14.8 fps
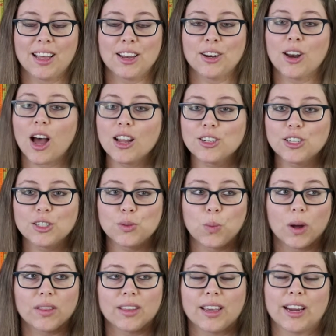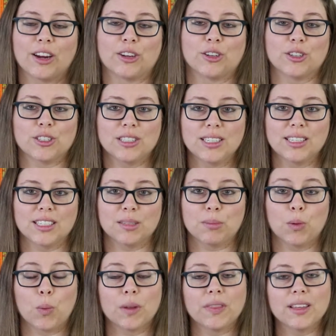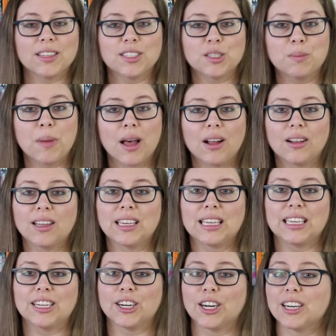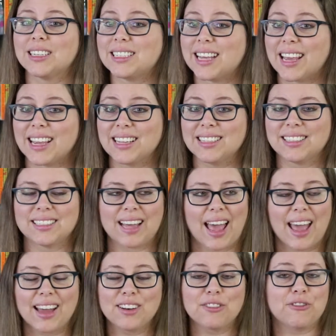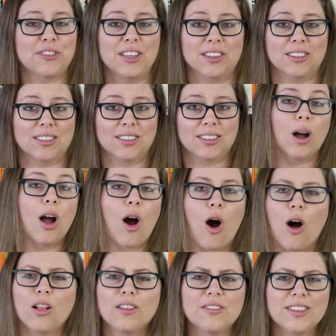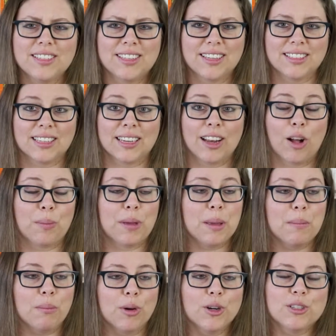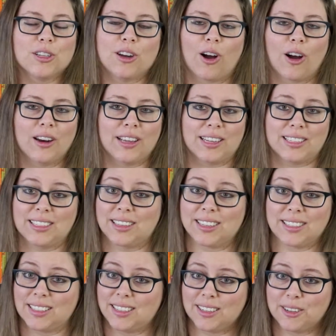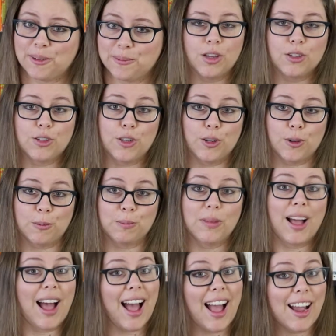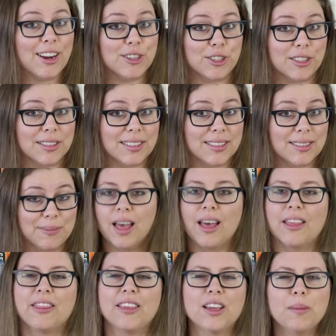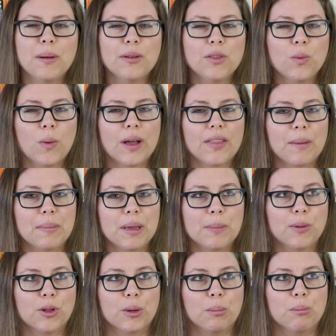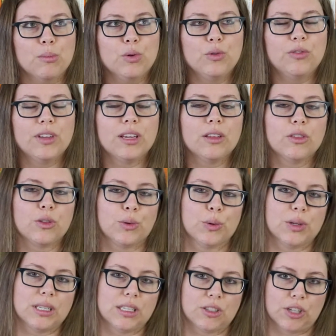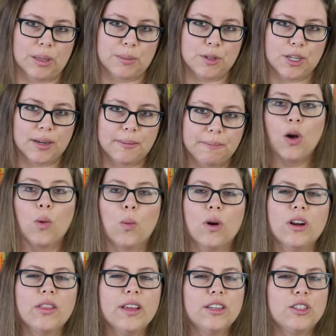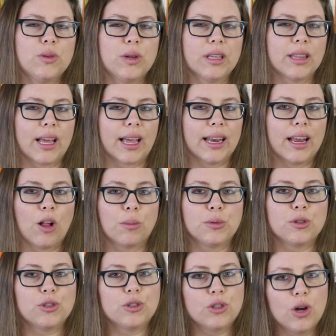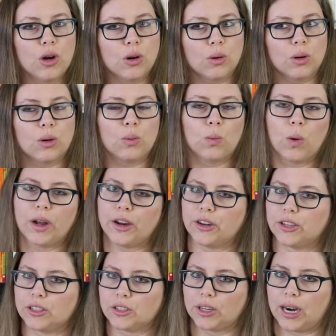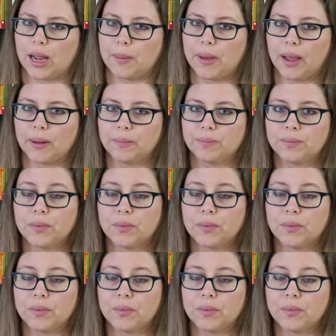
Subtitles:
Not just what the character sees, but what they smell, hear, taste, and feel. All of these things can help immerse an audience in the scene. 2. Actions. Think about the way that people are moving through a description. What are they doing that can help show what you're describing?